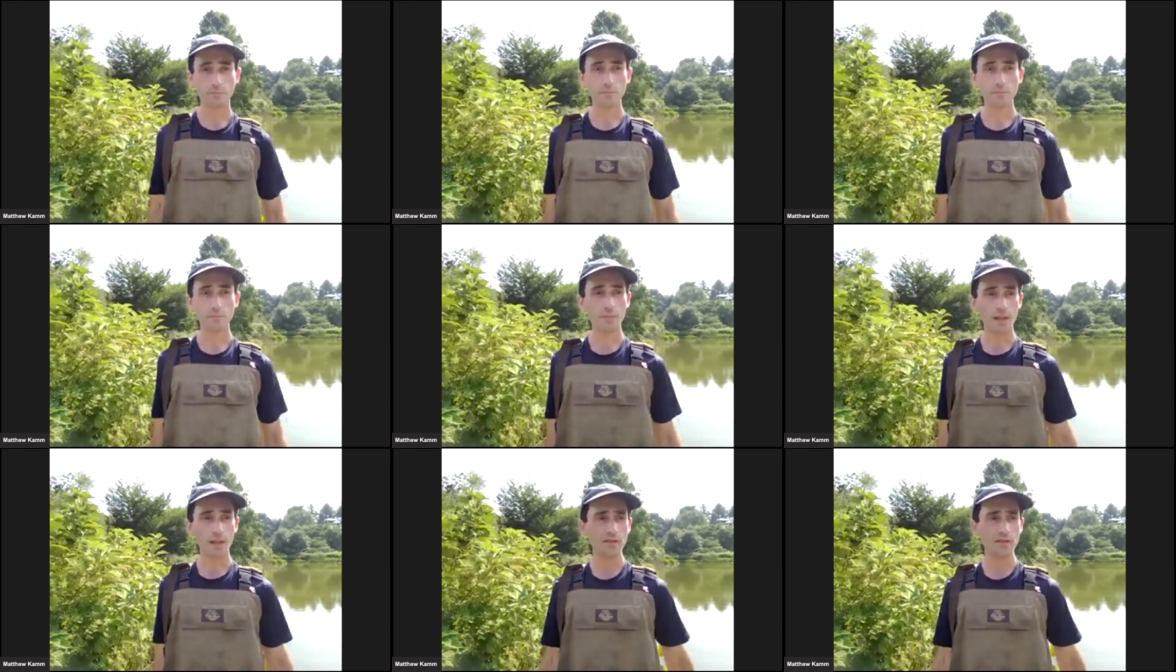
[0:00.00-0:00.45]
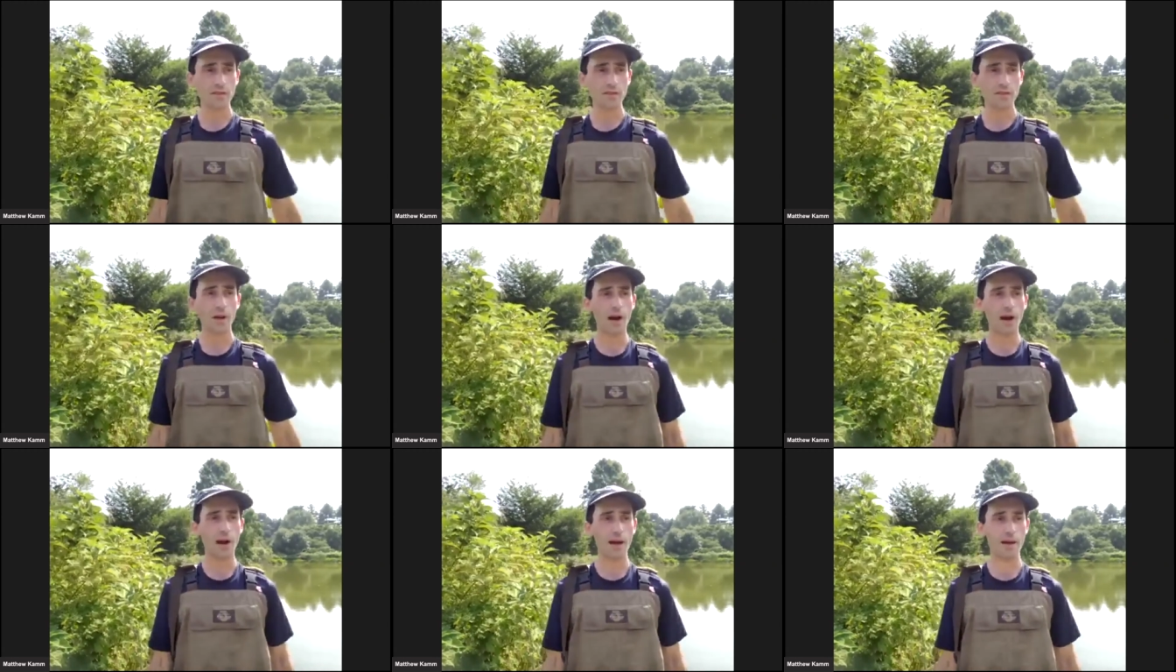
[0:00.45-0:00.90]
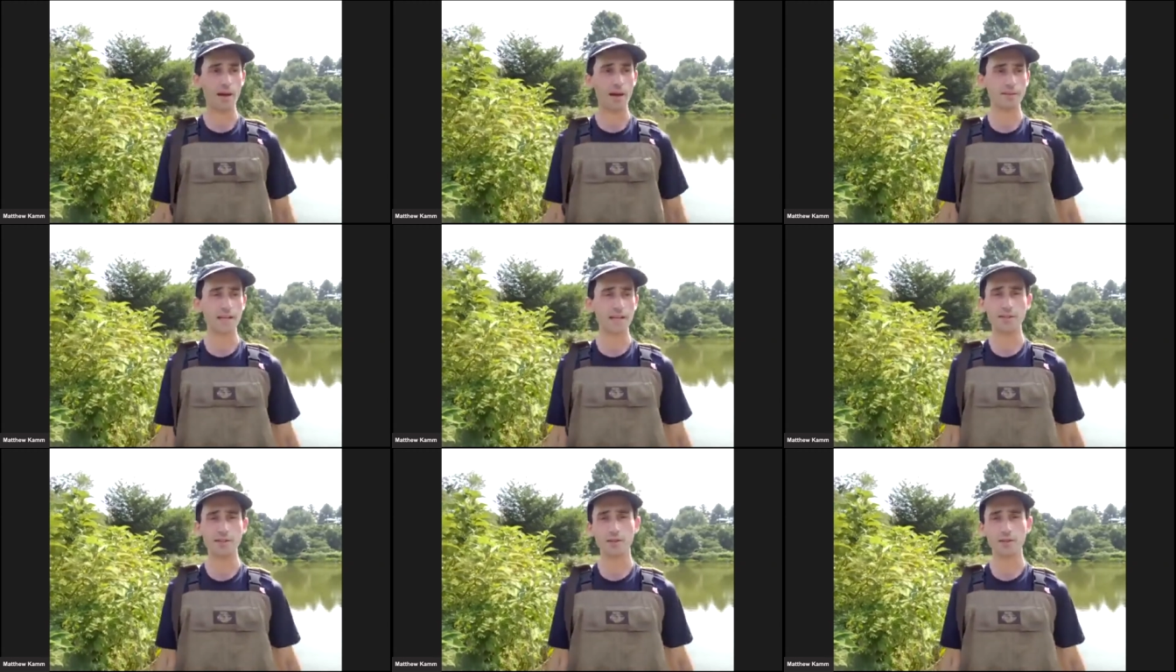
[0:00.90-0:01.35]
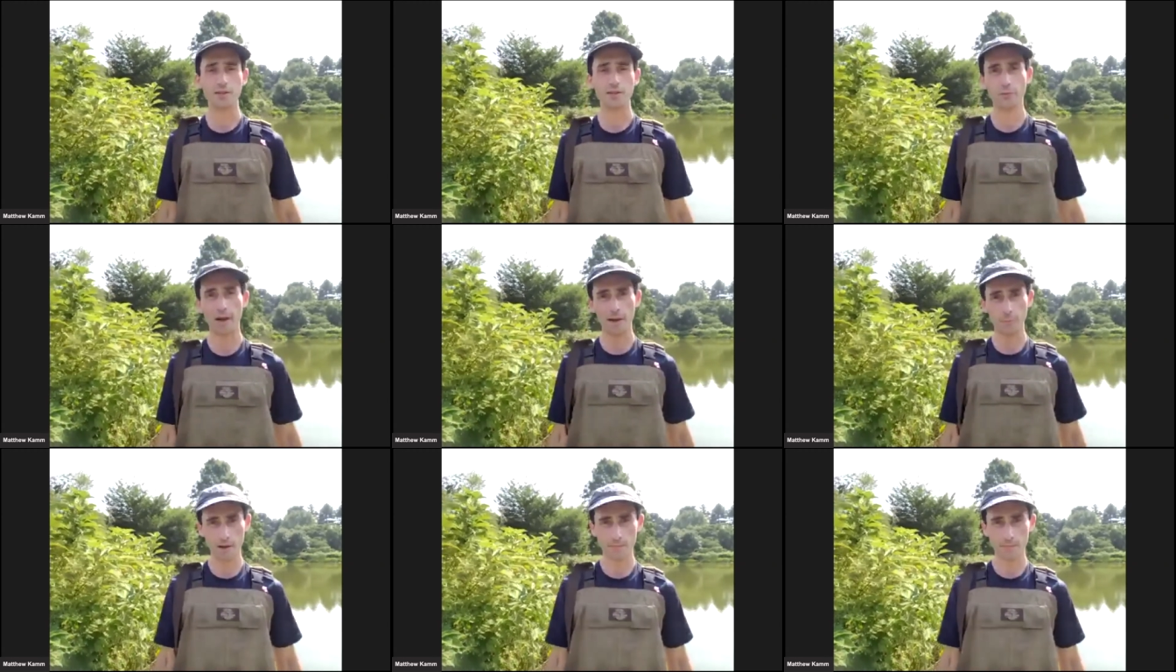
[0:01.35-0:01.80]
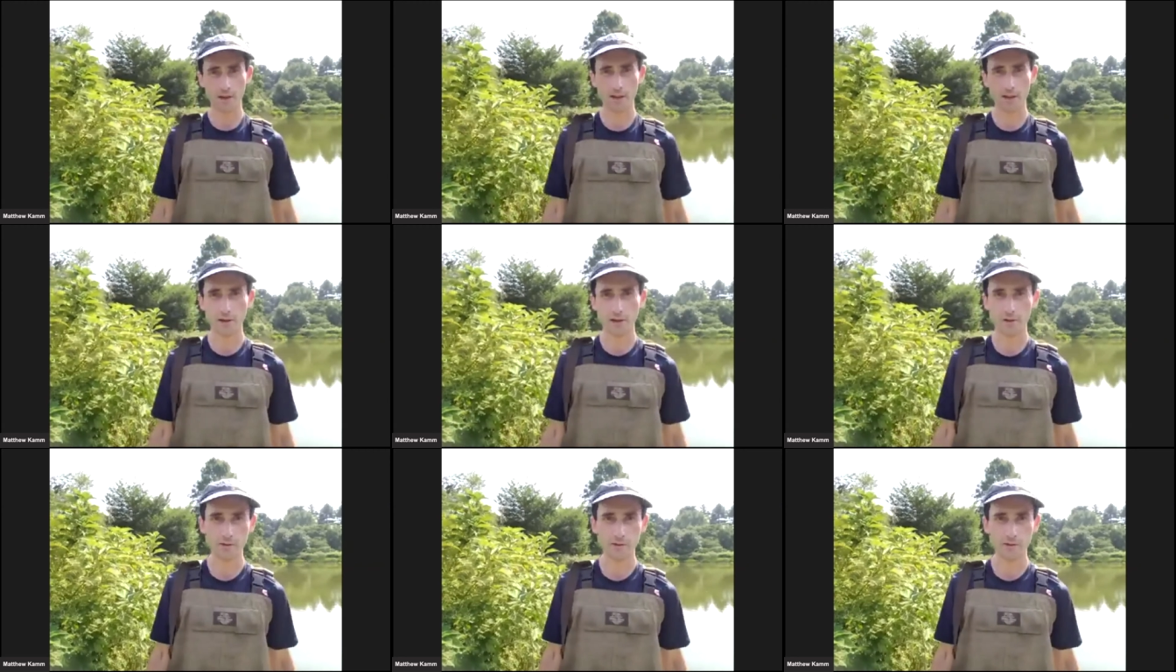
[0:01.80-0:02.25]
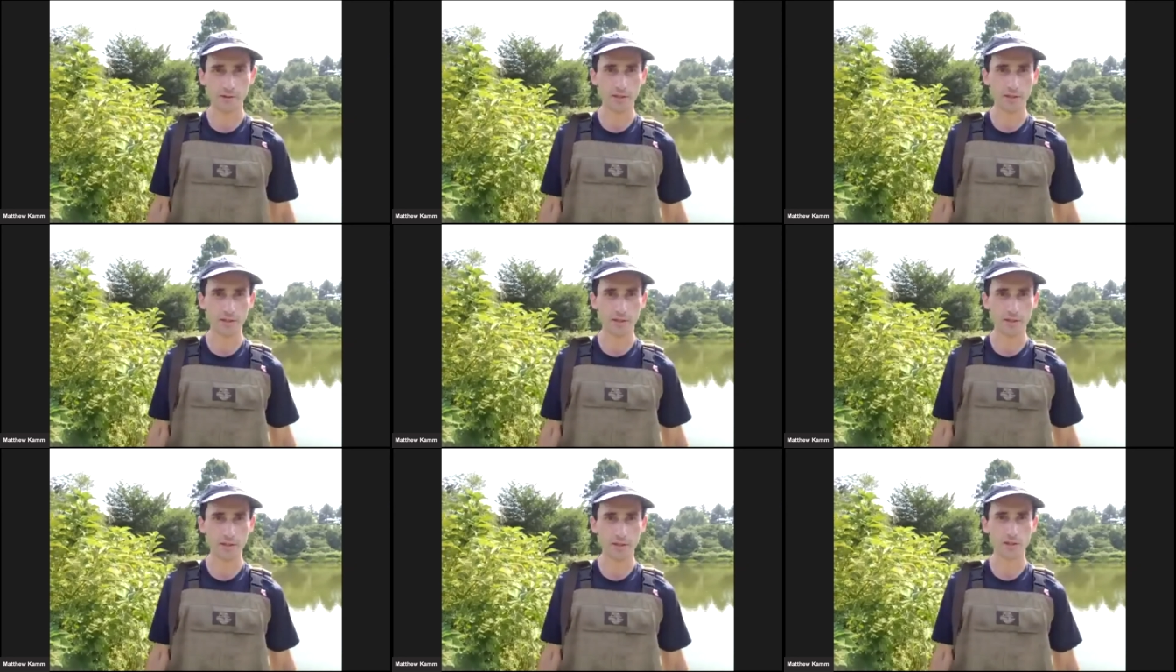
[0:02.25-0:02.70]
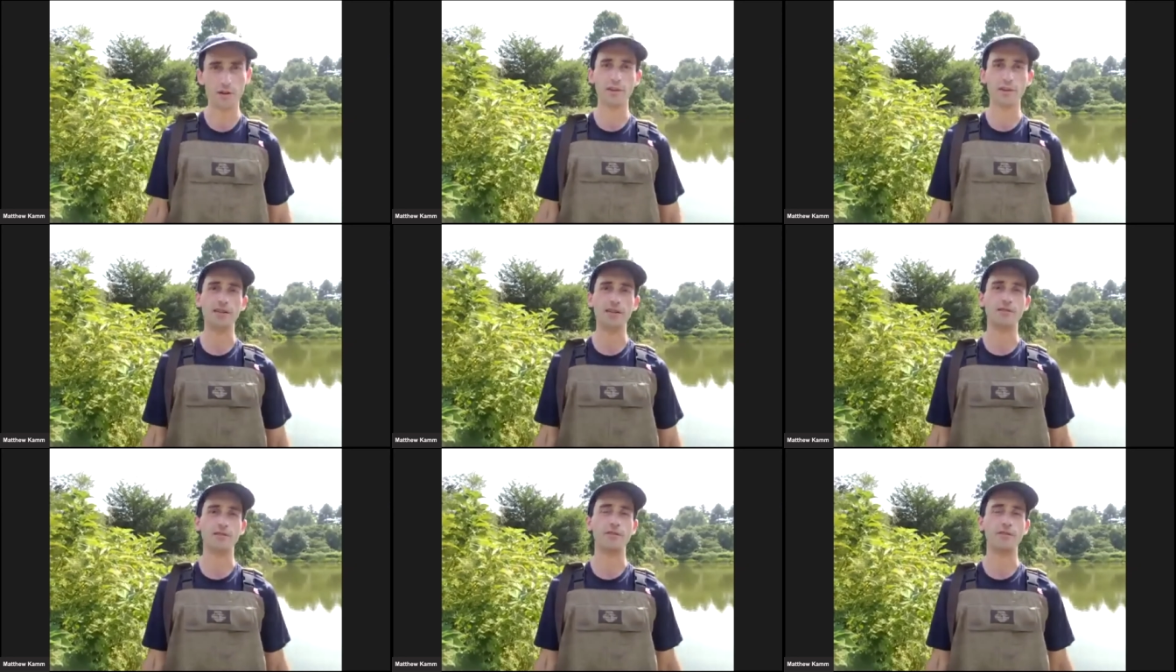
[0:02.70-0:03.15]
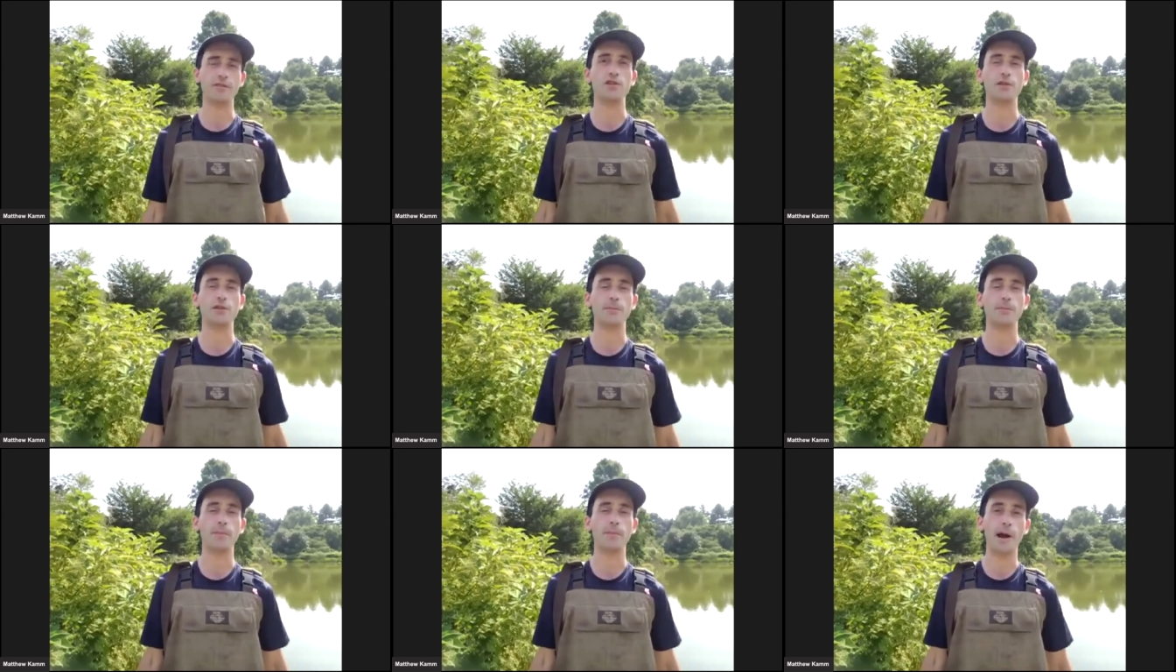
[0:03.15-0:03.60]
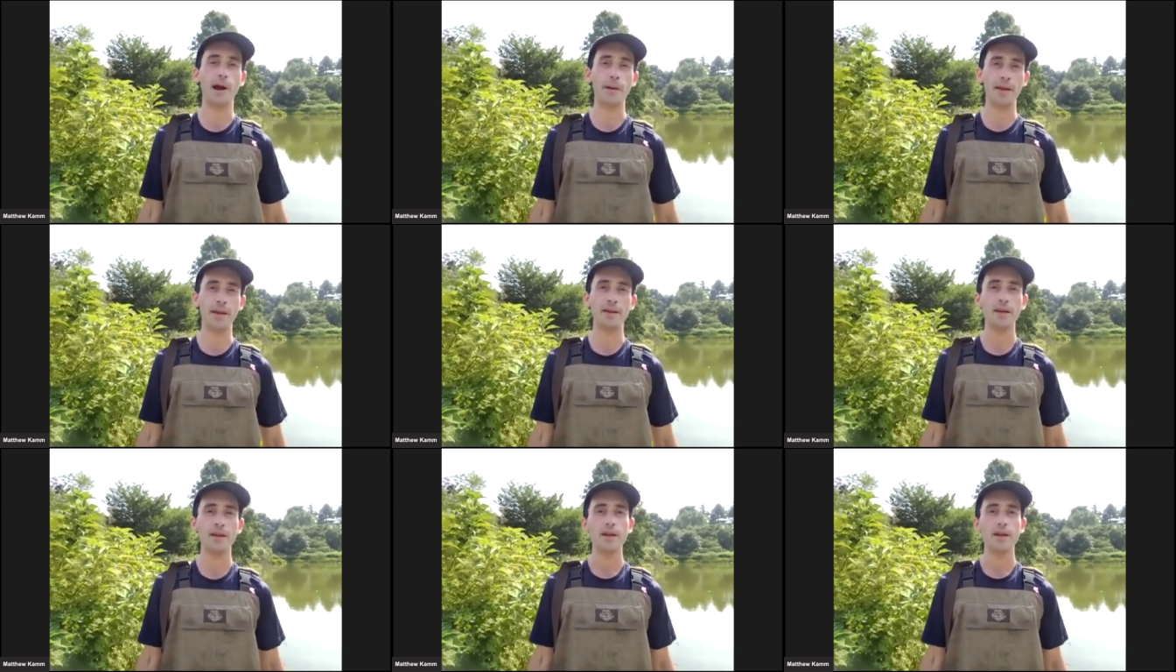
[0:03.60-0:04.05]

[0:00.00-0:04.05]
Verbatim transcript: So uh, Dr. Brian Windmiller, who's in charge of the conservation department,